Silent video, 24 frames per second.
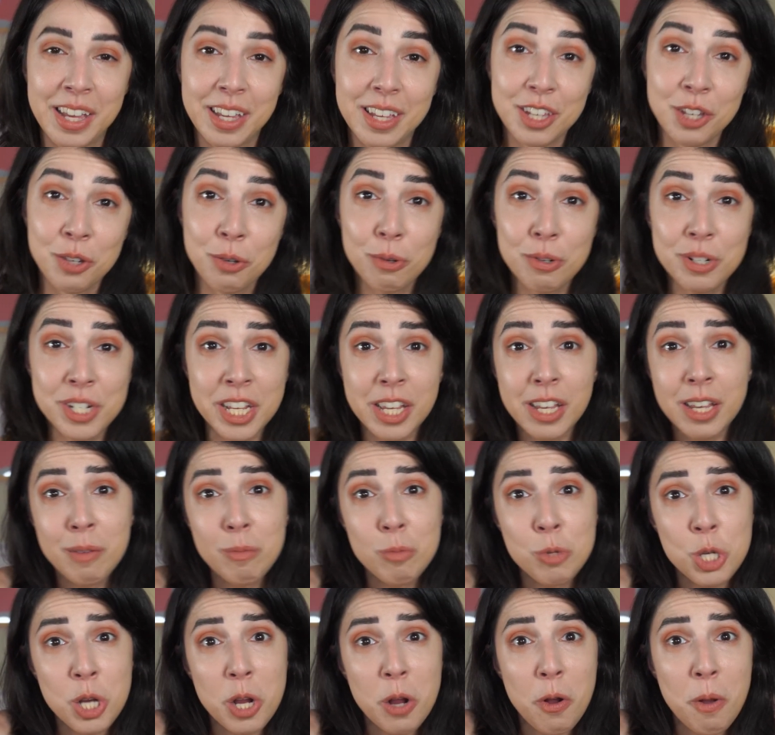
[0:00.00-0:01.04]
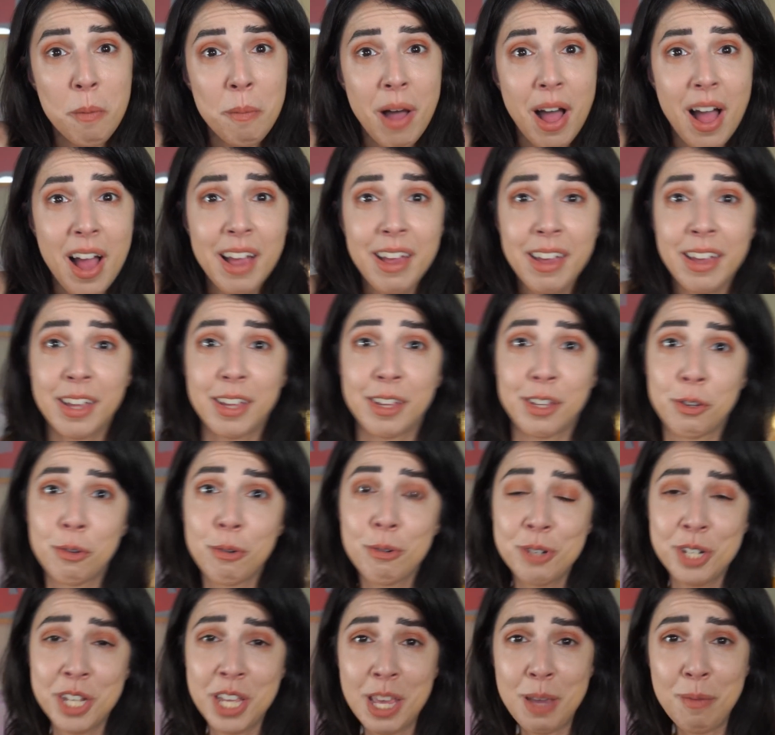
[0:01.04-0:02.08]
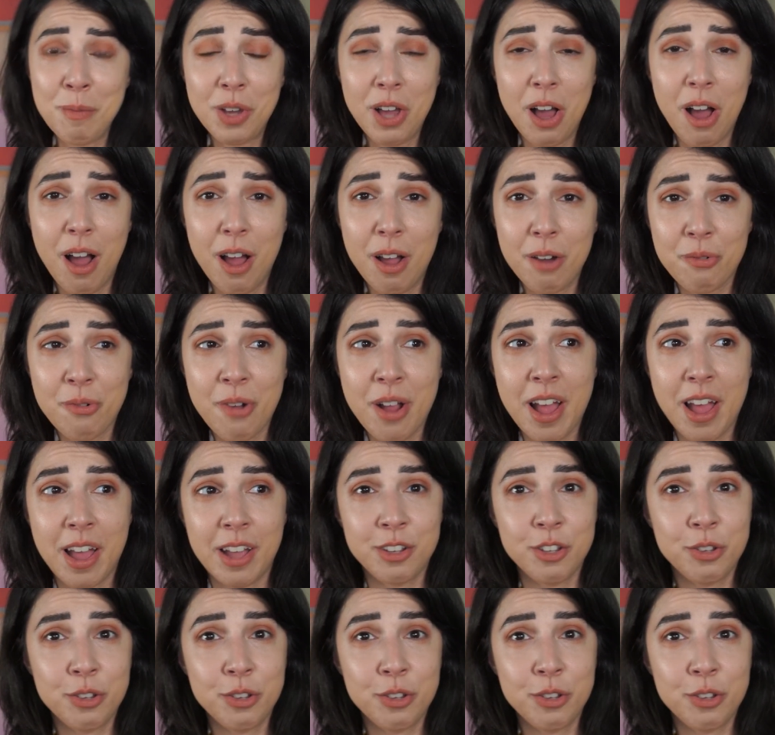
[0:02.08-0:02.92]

you're team Jeremiah, you're team Conrad,